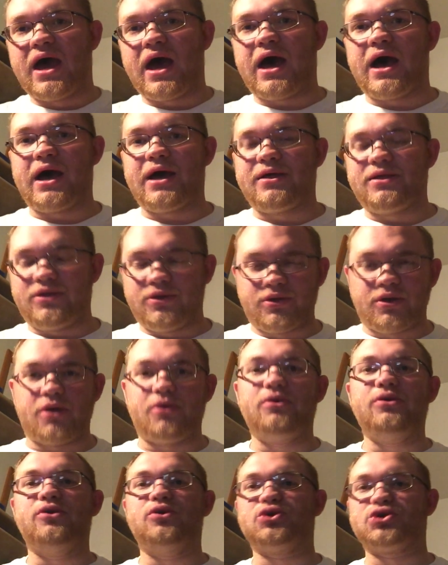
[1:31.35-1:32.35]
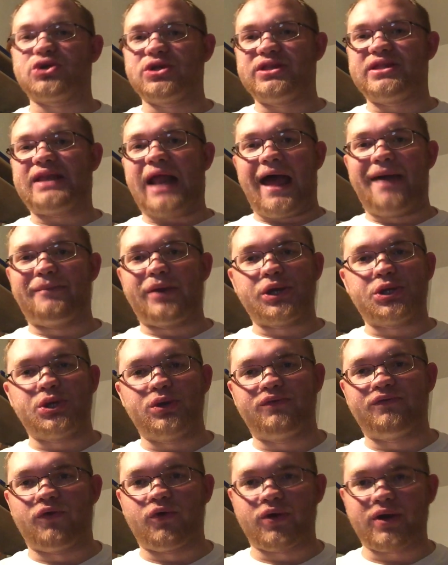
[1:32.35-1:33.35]
Uh, you know, usually the time I
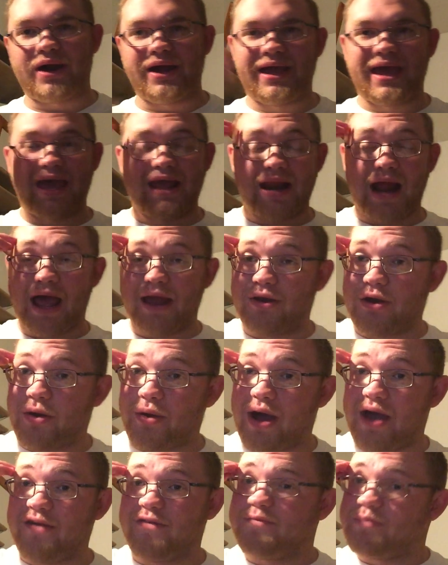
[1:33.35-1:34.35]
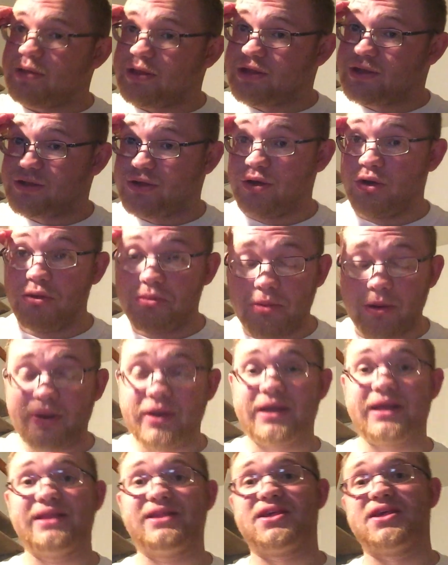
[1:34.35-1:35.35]
shoot for. Again, I know I have been super
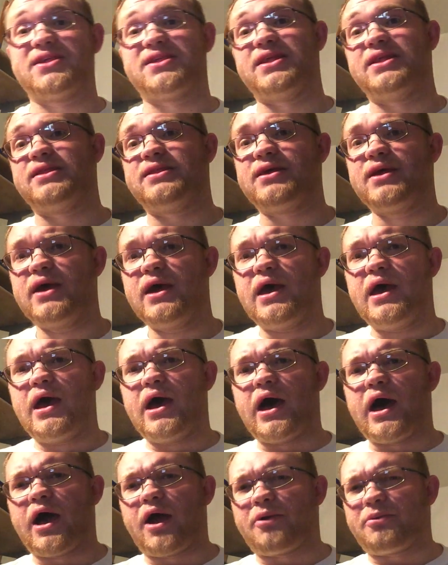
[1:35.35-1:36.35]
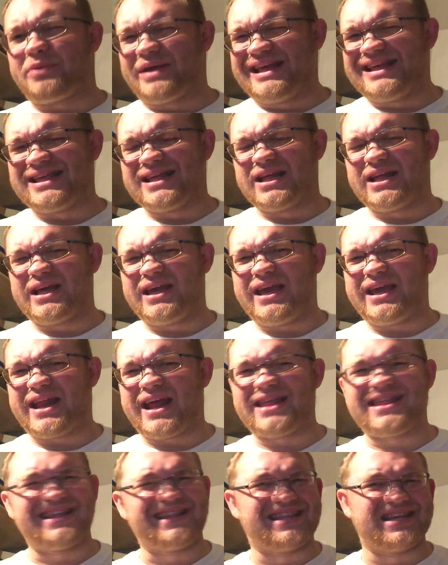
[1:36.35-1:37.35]
inconsistent recently, and
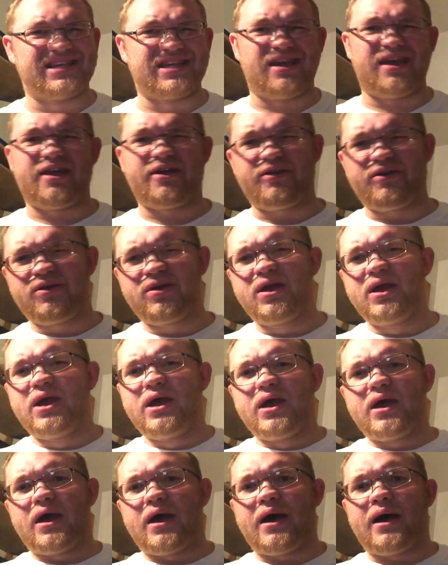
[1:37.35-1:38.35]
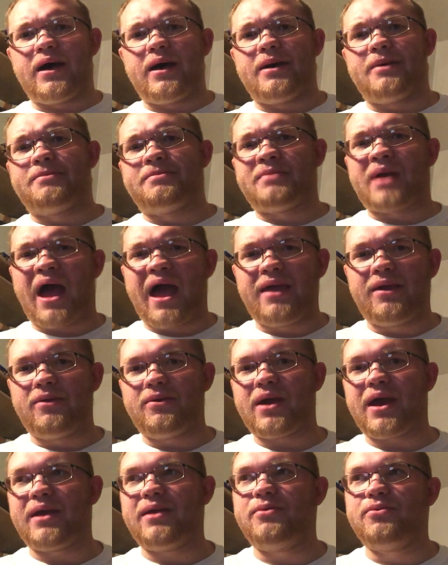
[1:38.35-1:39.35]
I think this year um,
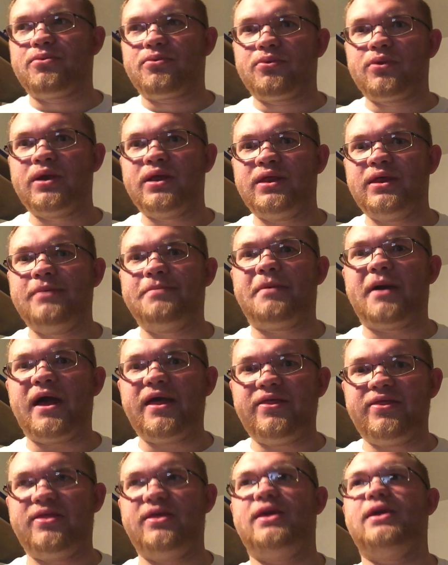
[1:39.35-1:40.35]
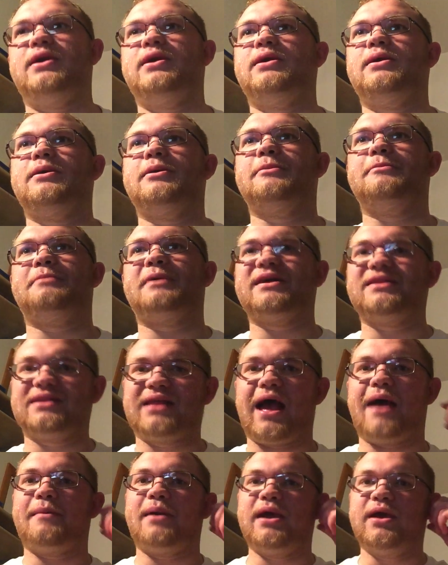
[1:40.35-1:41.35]
I I really by the by the
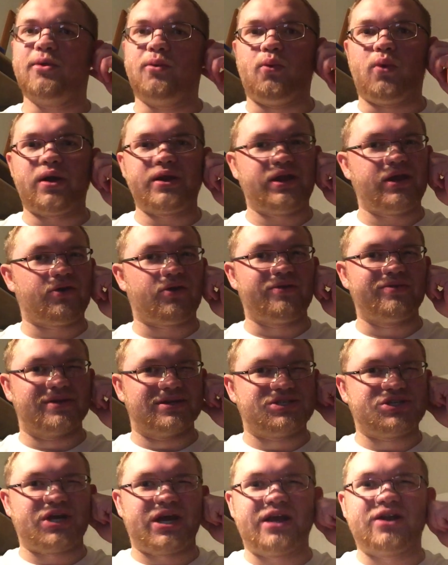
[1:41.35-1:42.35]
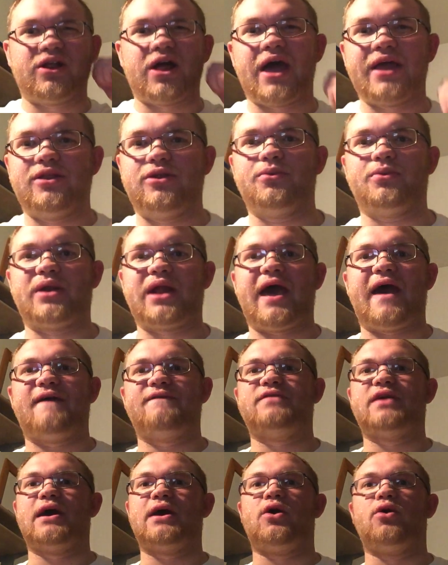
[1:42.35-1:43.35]
time I hit one year on this channel, I do want to
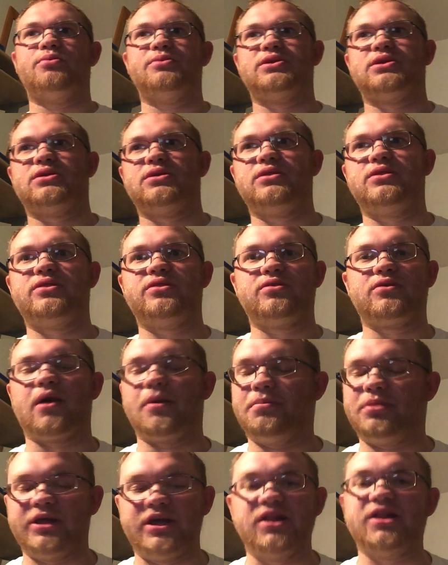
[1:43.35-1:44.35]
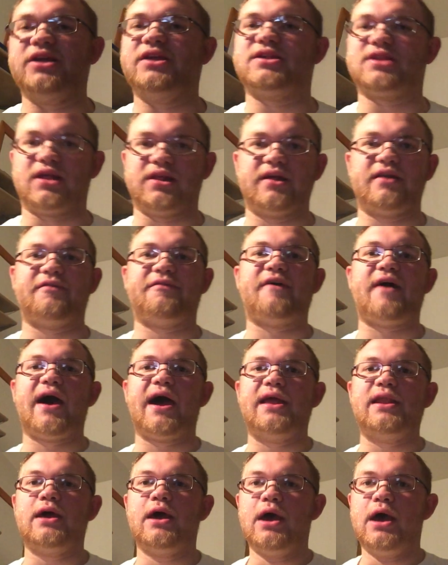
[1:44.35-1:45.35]
have that almost completely
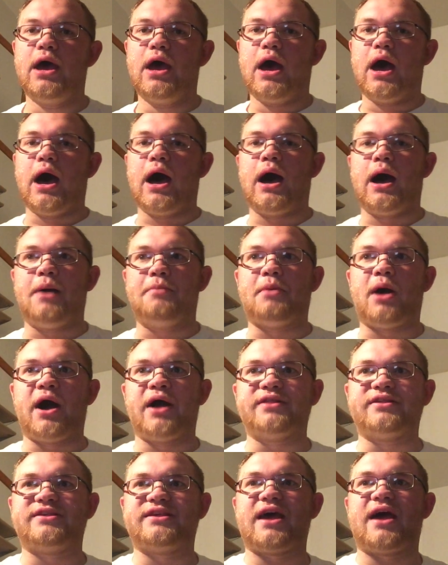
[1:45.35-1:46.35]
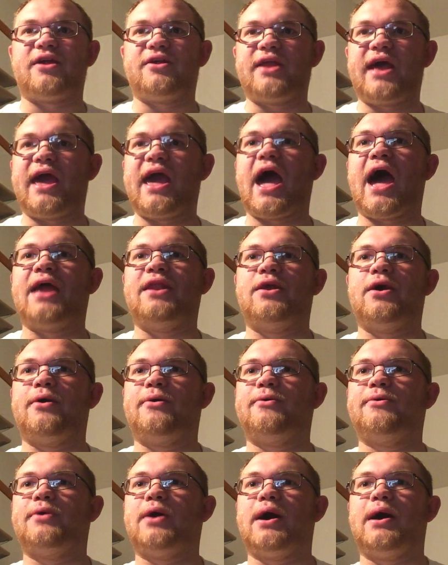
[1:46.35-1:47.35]
solidified um, on Saturday. I
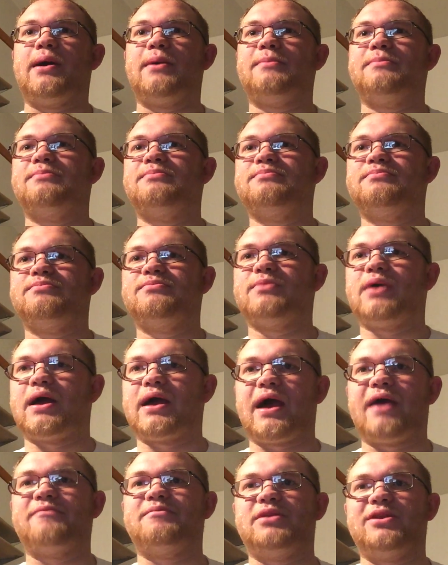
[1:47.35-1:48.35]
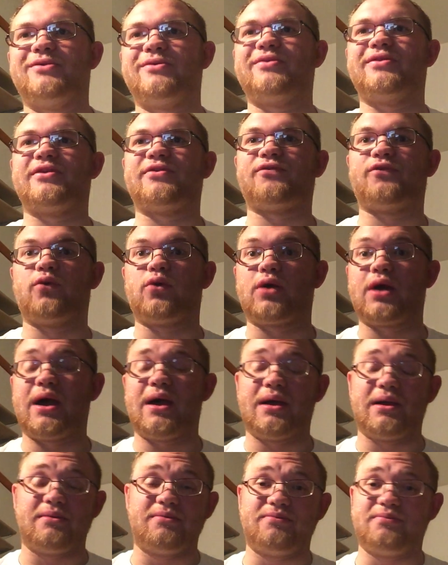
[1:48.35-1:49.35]
know um, I've been doing this for
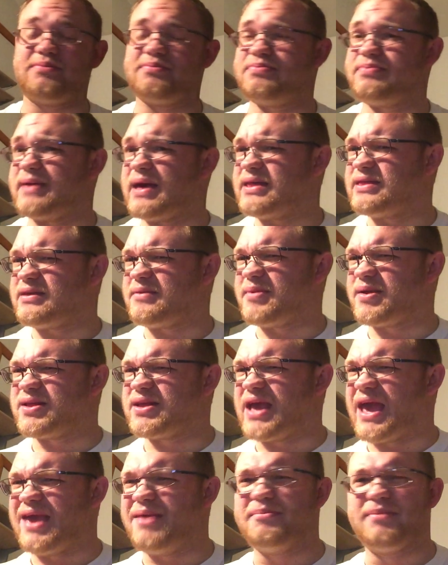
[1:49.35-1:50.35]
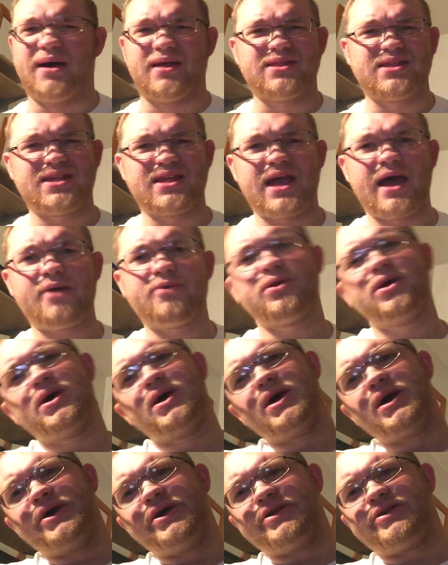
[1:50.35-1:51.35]
uh, I think about eight months now,
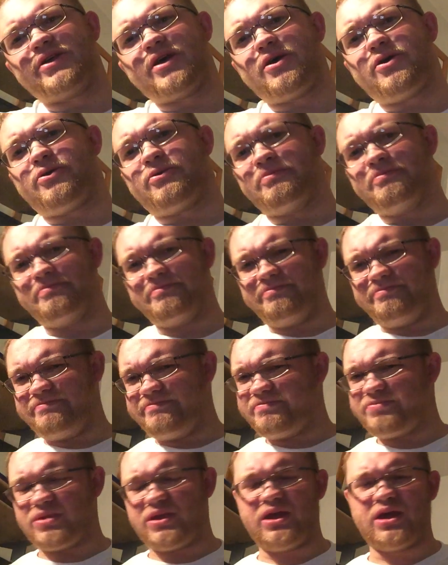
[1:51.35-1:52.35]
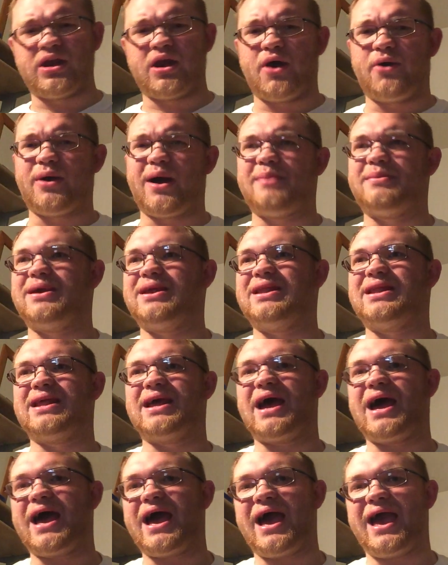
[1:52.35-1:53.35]
so you know I mean
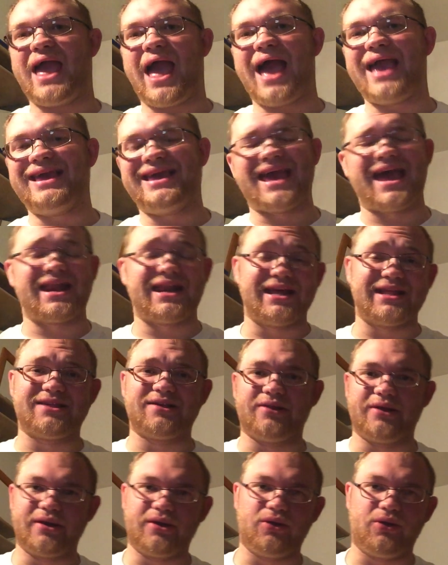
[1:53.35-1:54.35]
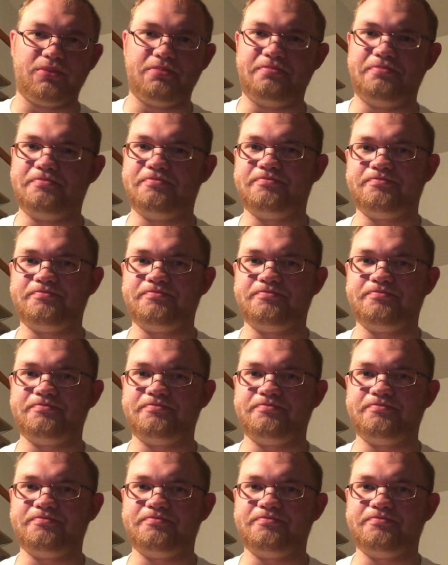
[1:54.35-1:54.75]
I, I get it's a little.